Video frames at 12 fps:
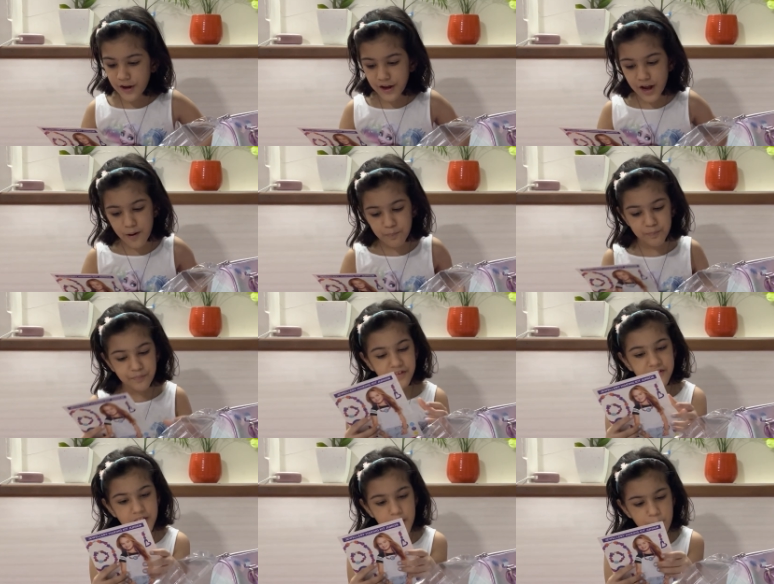Yep,
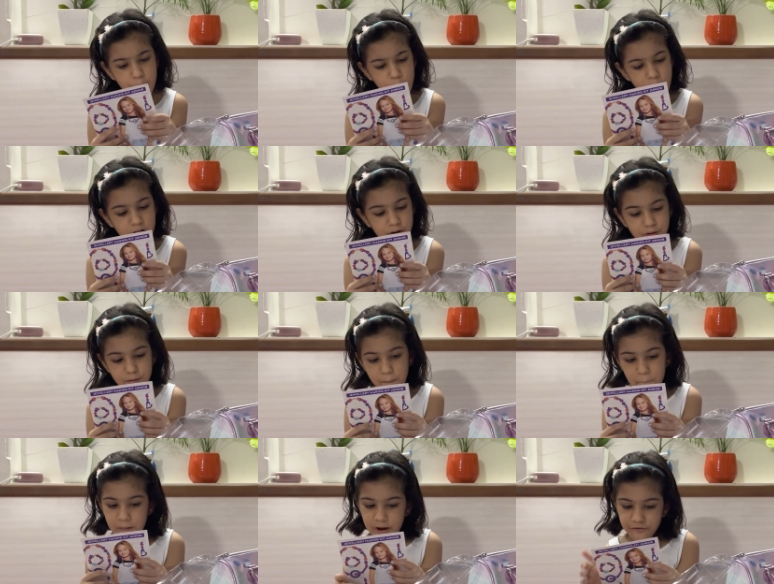step 1,
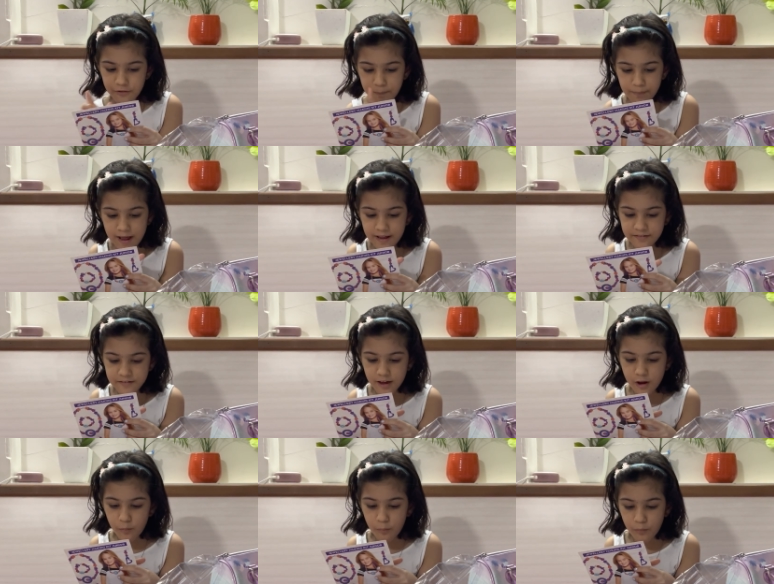measure plastic
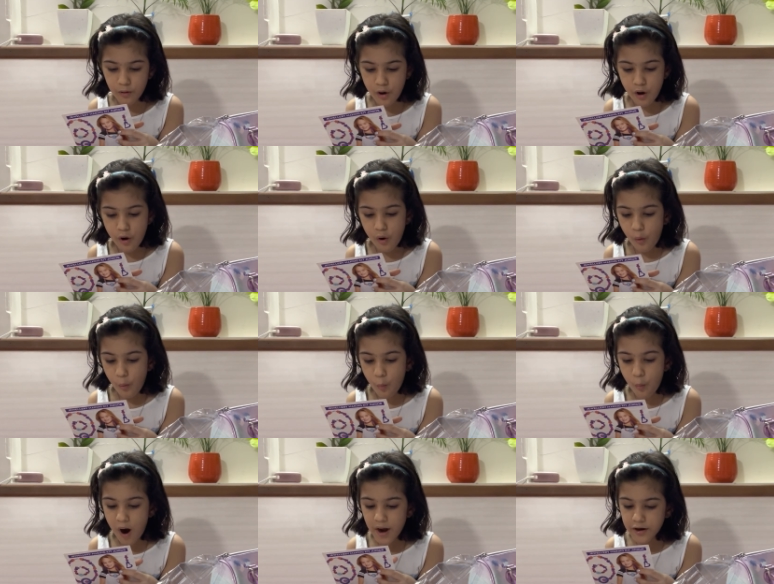
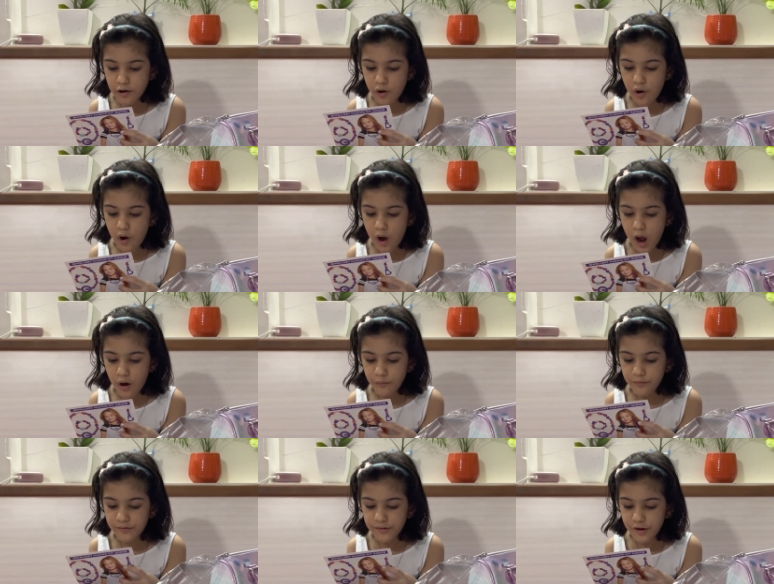wire
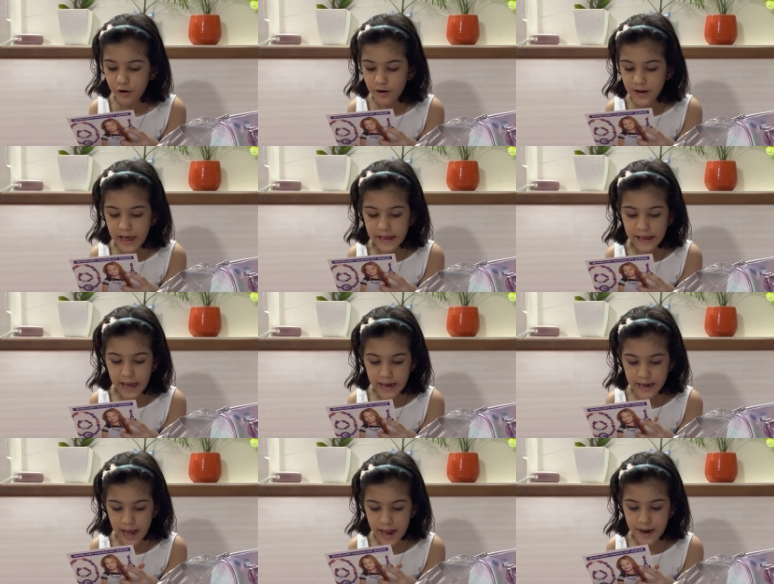around your neck
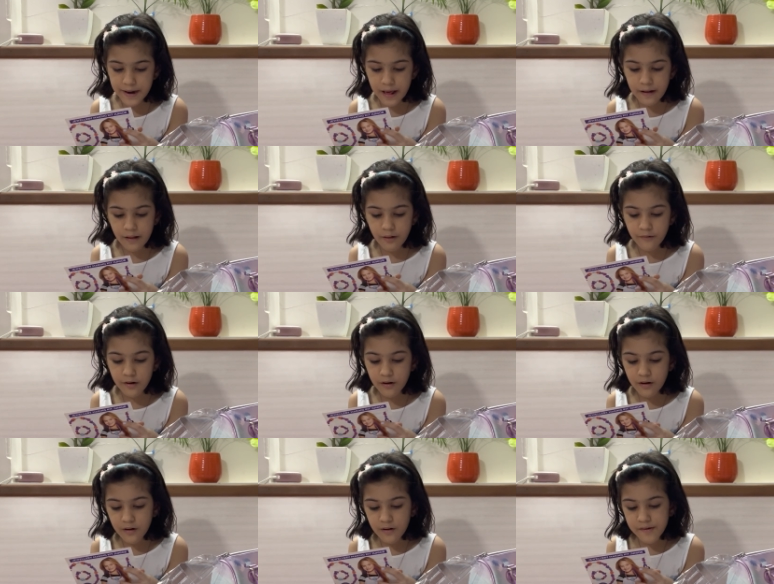and add another
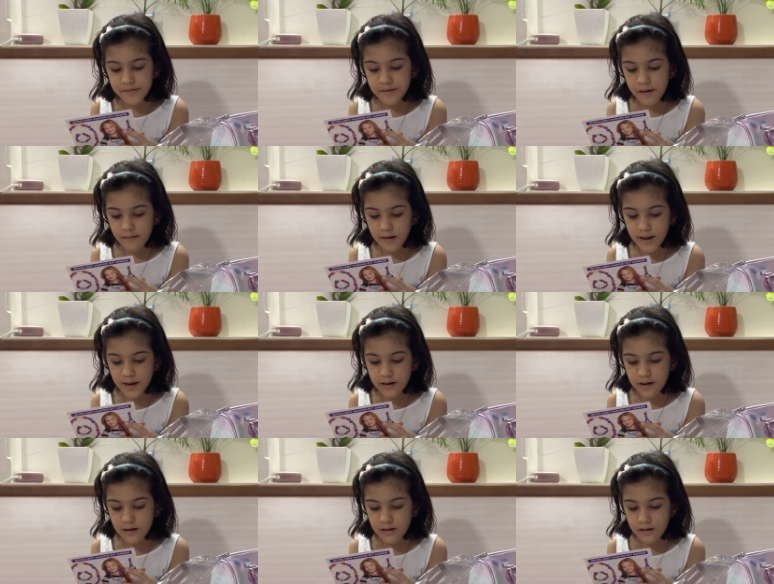7/8
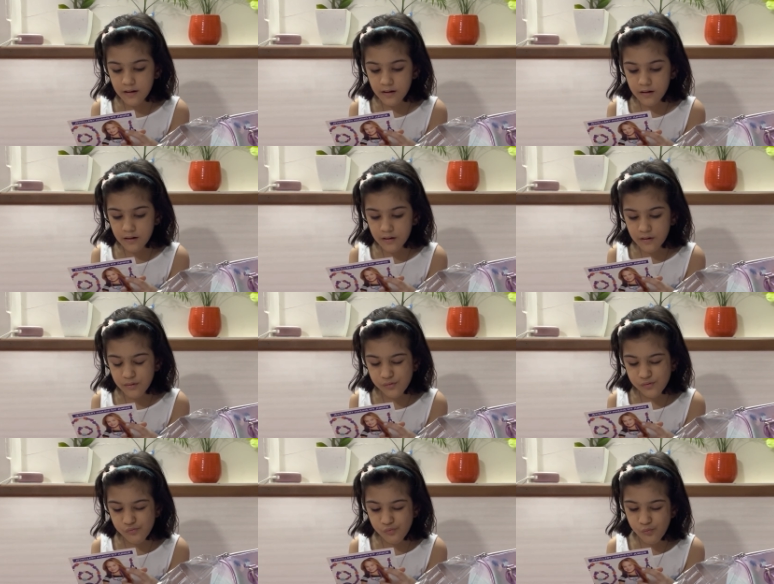
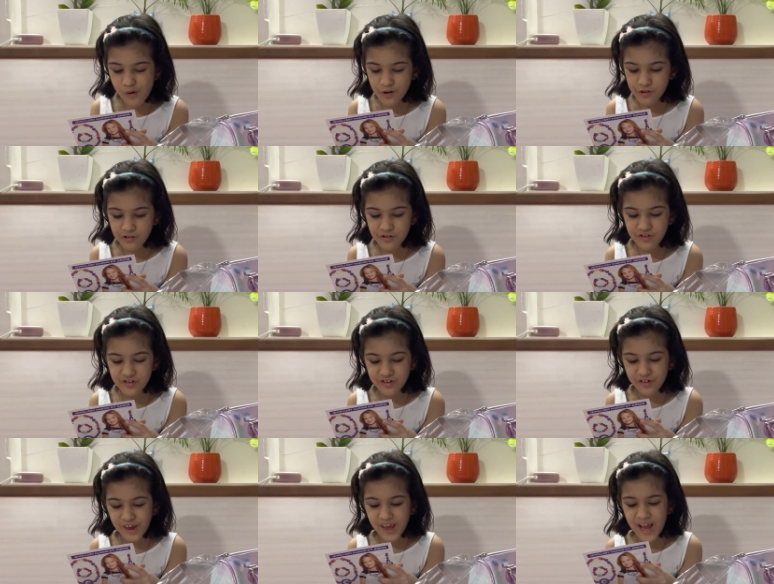quarters
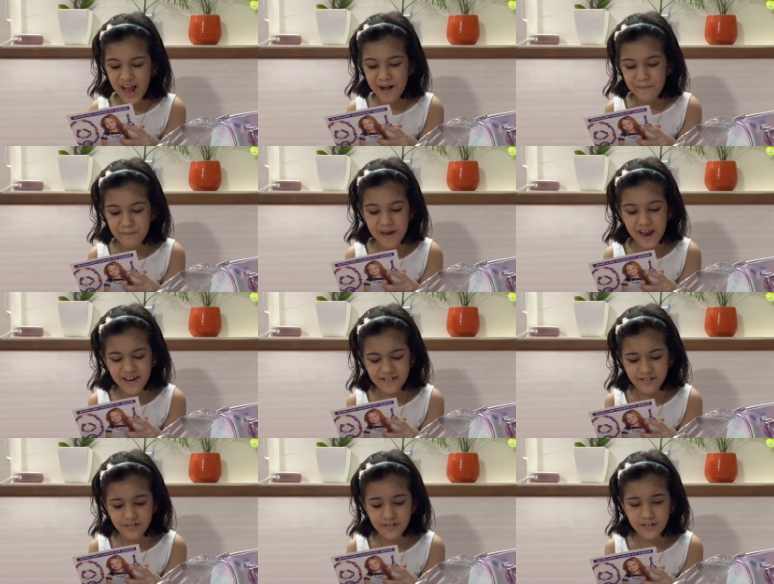CMS.
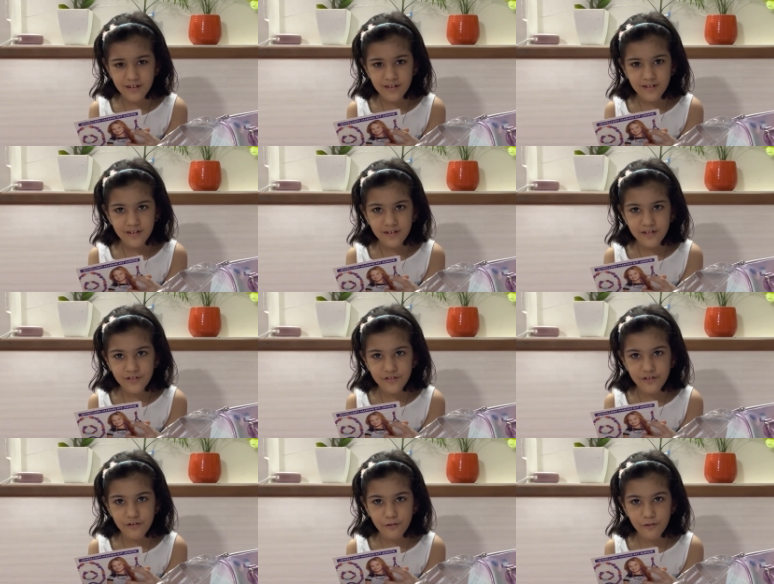
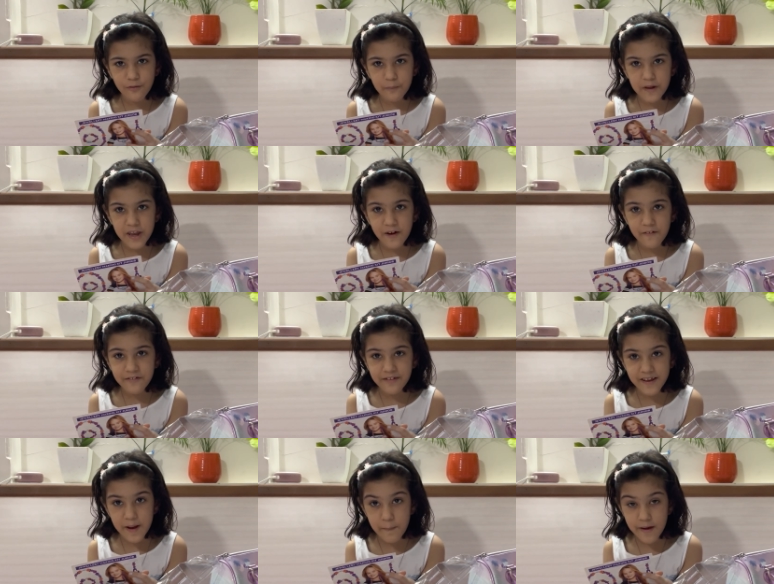Do you know the meaning of
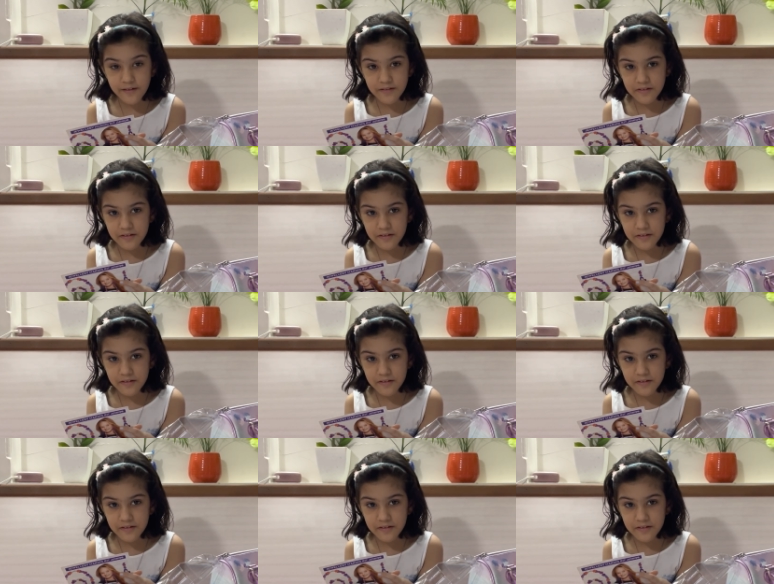CMS?